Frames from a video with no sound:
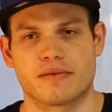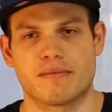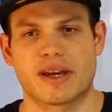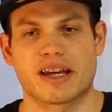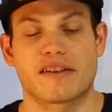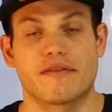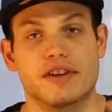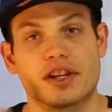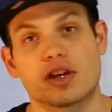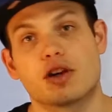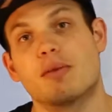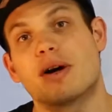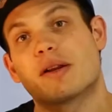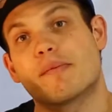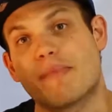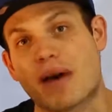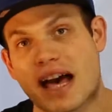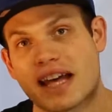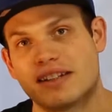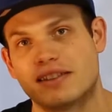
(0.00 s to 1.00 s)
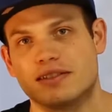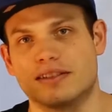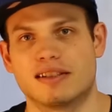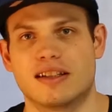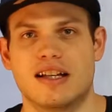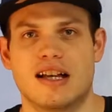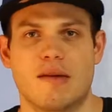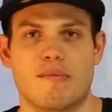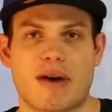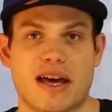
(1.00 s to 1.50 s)
make a video about a
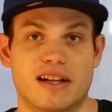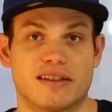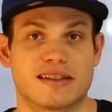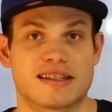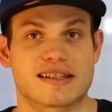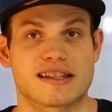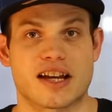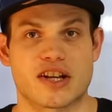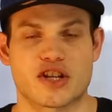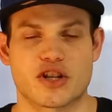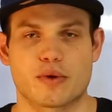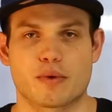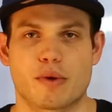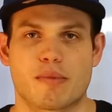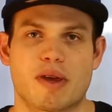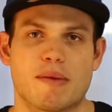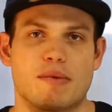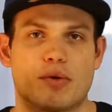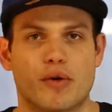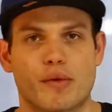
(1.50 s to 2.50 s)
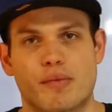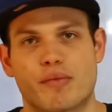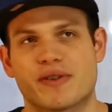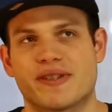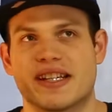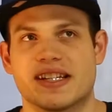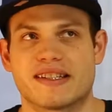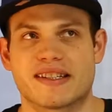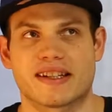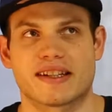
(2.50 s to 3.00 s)
panel discussion where people were
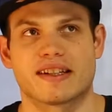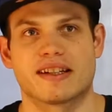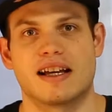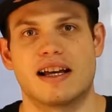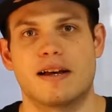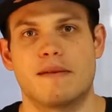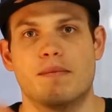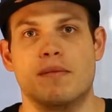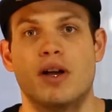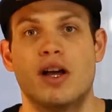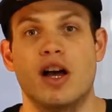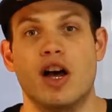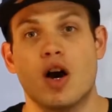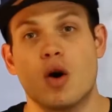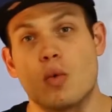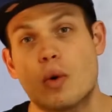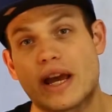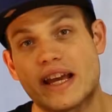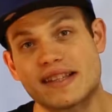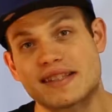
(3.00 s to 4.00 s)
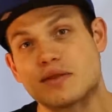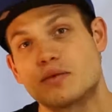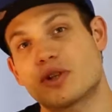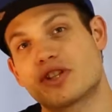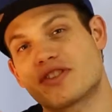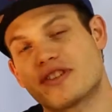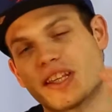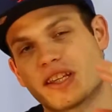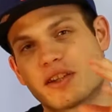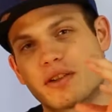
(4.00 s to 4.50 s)
presenting ways in
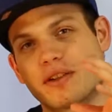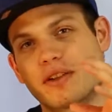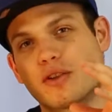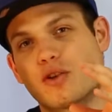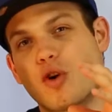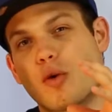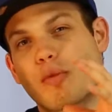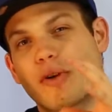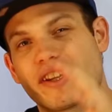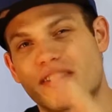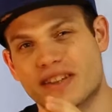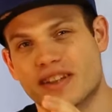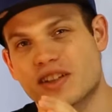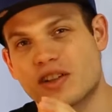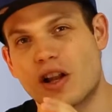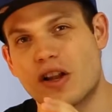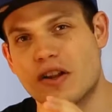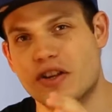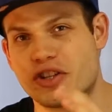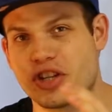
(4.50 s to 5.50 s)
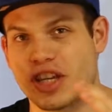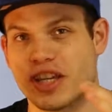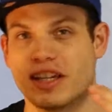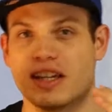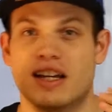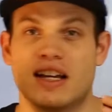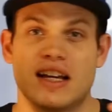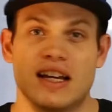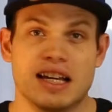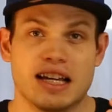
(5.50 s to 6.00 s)
which they could incorporate
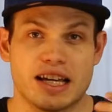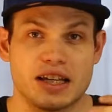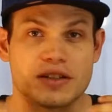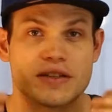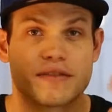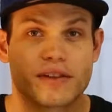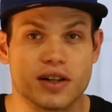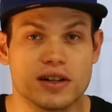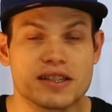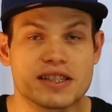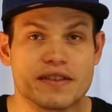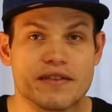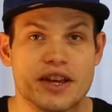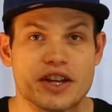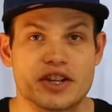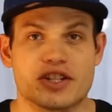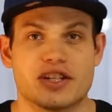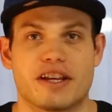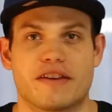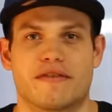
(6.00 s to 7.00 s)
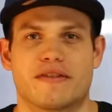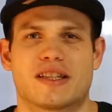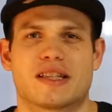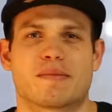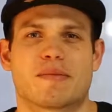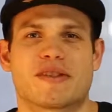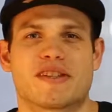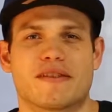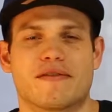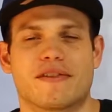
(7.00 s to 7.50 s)
technology into the conservation efforts,
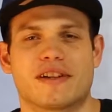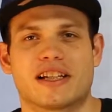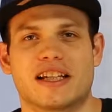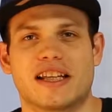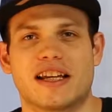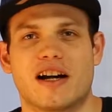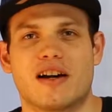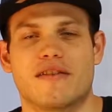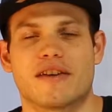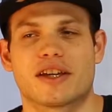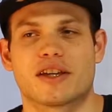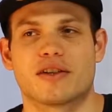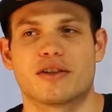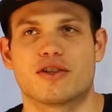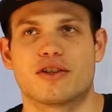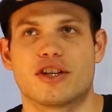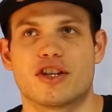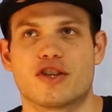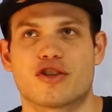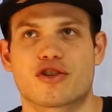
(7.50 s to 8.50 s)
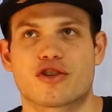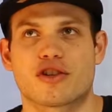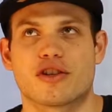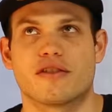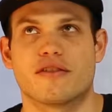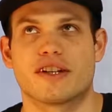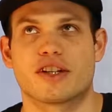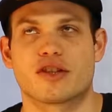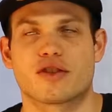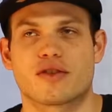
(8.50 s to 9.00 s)
specifically how they could
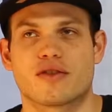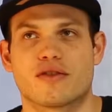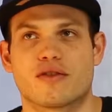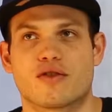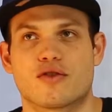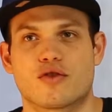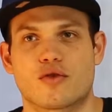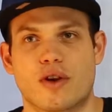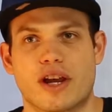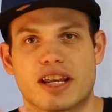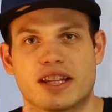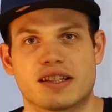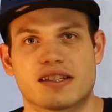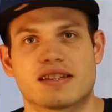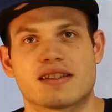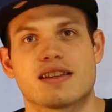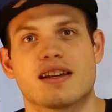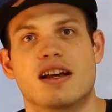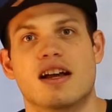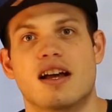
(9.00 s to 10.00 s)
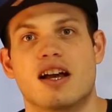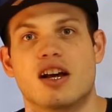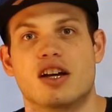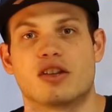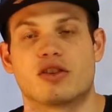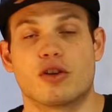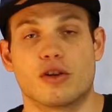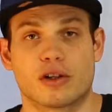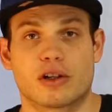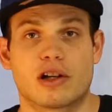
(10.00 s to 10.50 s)
ensure that trains
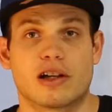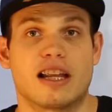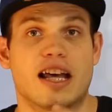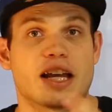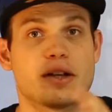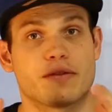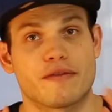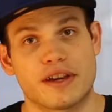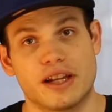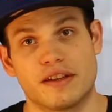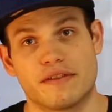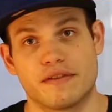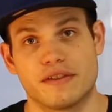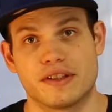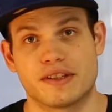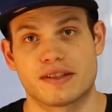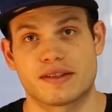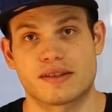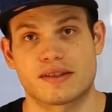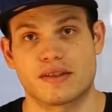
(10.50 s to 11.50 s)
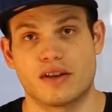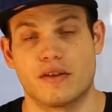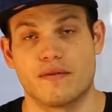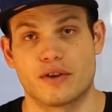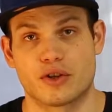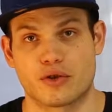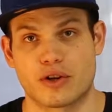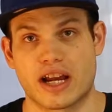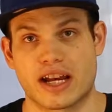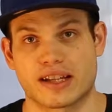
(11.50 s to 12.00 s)
don't collide with elephants on
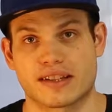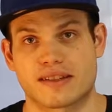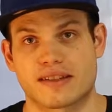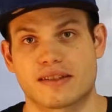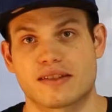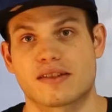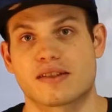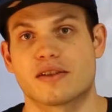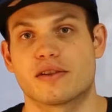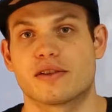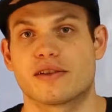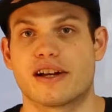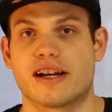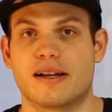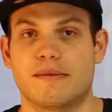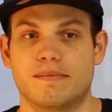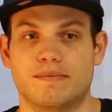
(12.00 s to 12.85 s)
the tracks. So